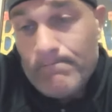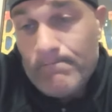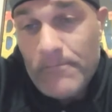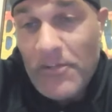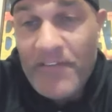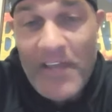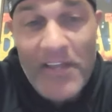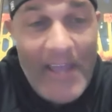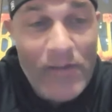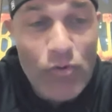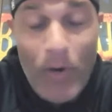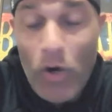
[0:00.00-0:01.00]
Let's say you
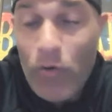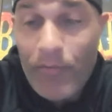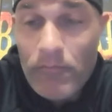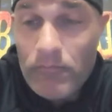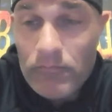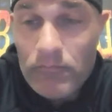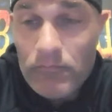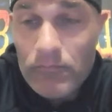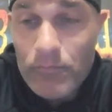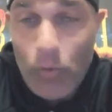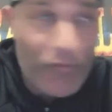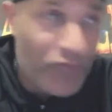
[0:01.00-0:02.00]
can't do both,
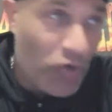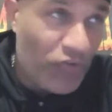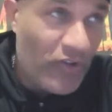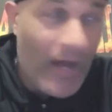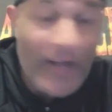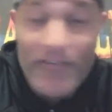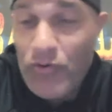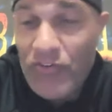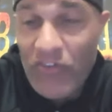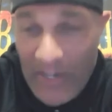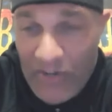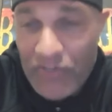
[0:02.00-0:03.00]
but we've chosen not to as
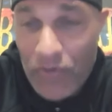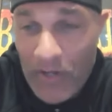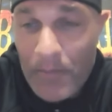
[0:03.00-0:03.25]
an industry,